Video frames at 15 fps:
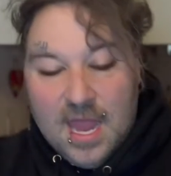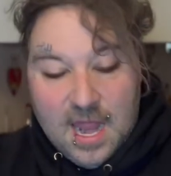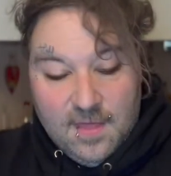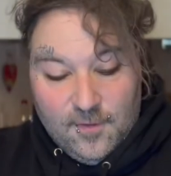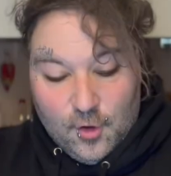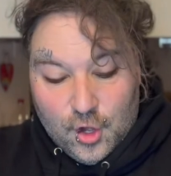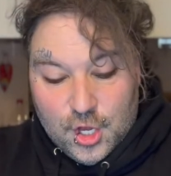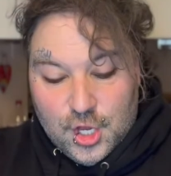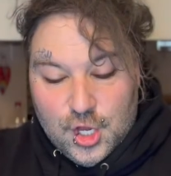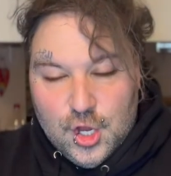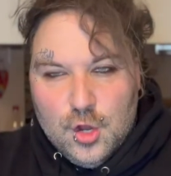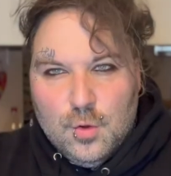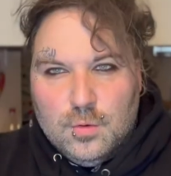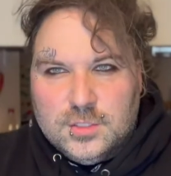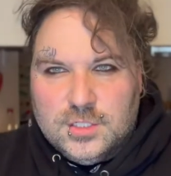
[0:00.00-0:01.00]
And they're
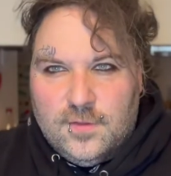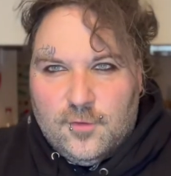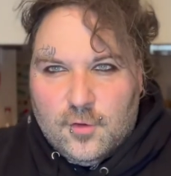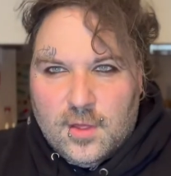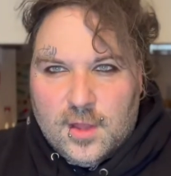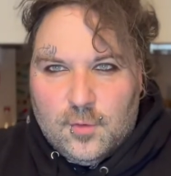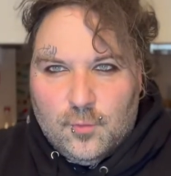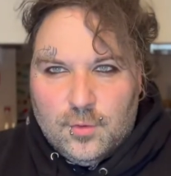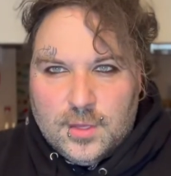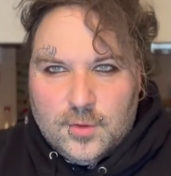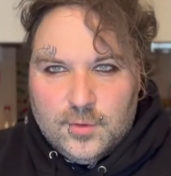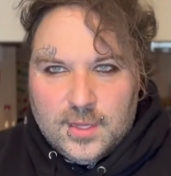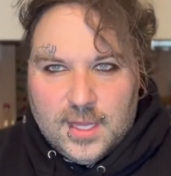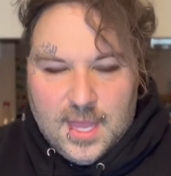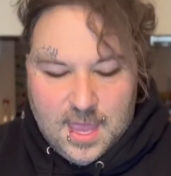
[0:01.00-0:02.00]
huge and they're like really,
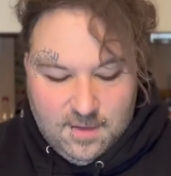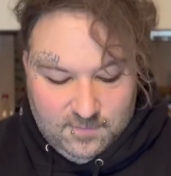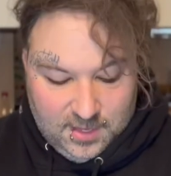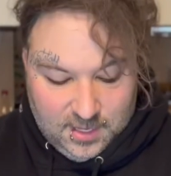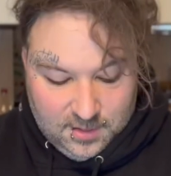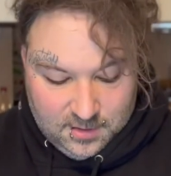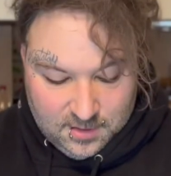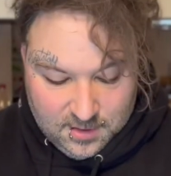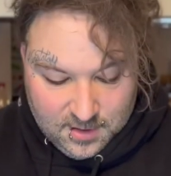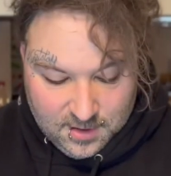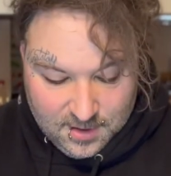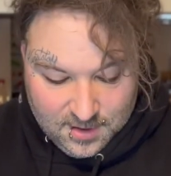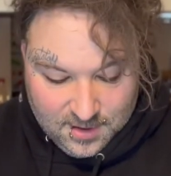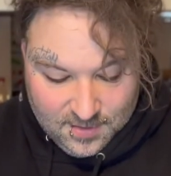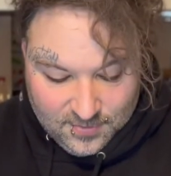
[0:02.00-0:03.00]
really heavy.
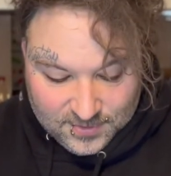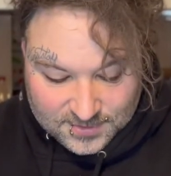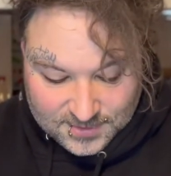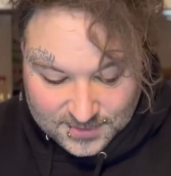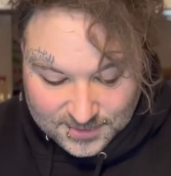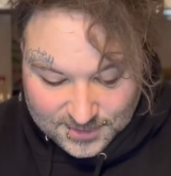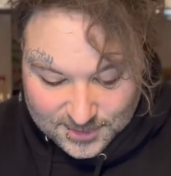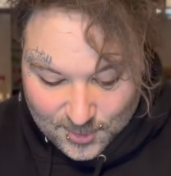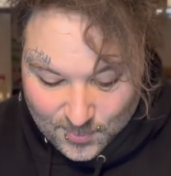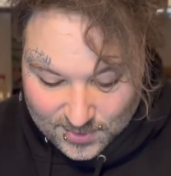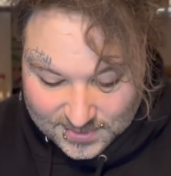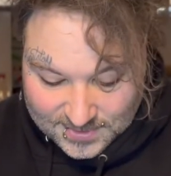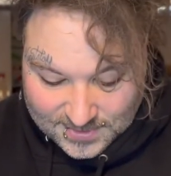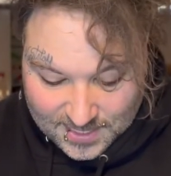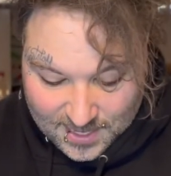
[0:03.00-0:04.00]
This is so
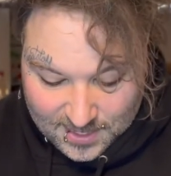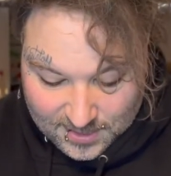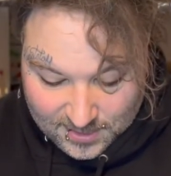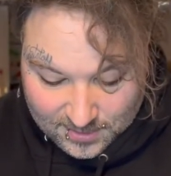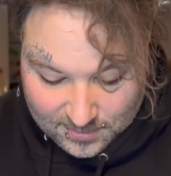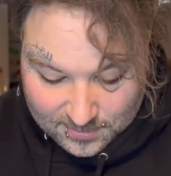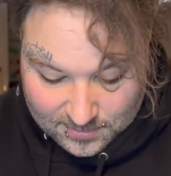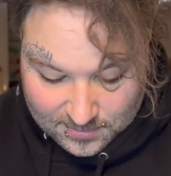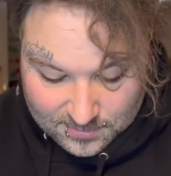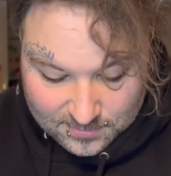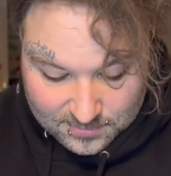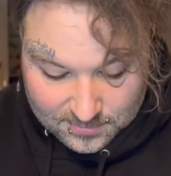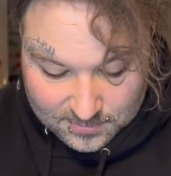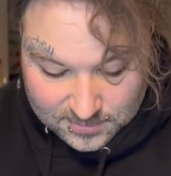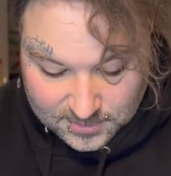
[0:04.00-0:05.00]
exciting.
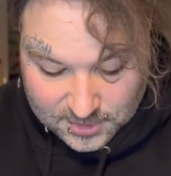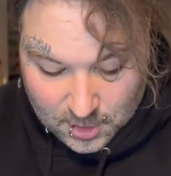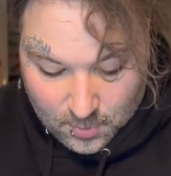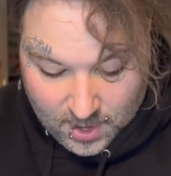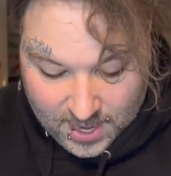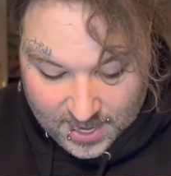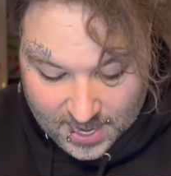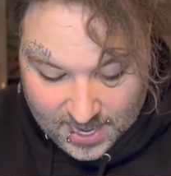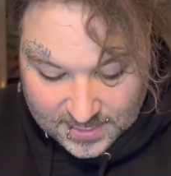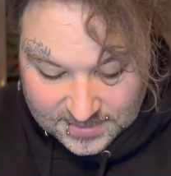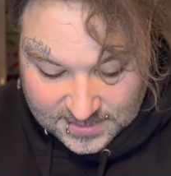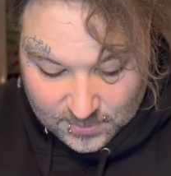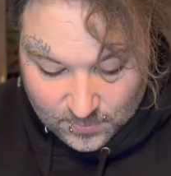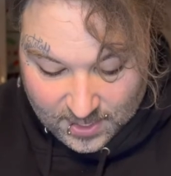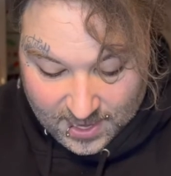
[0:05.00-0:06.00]
So I, I
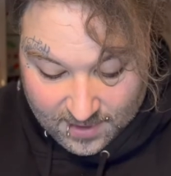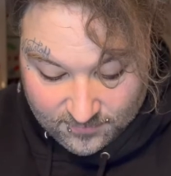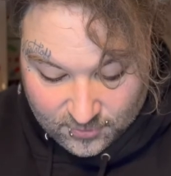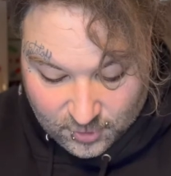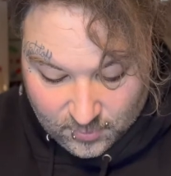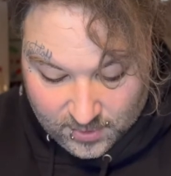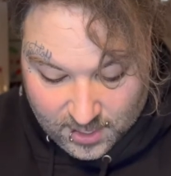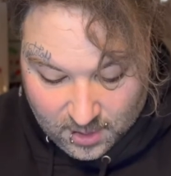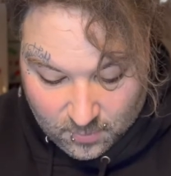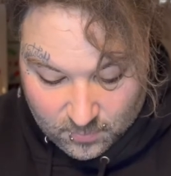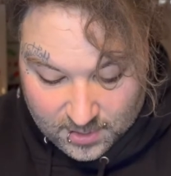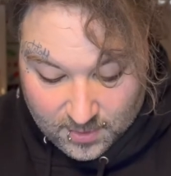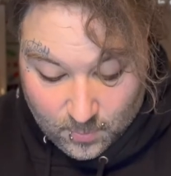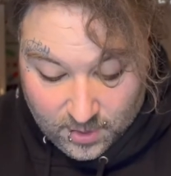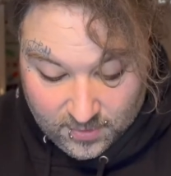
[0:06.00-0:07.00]
see what I have to do now when
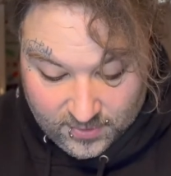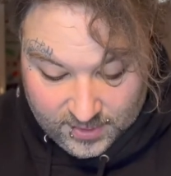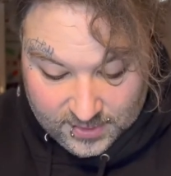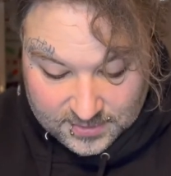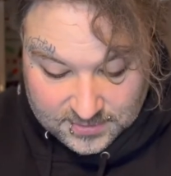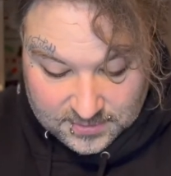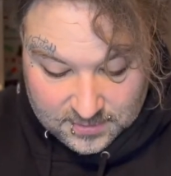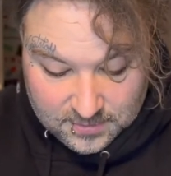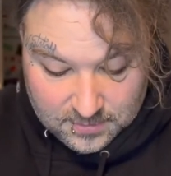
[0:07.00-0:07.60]
I wear these.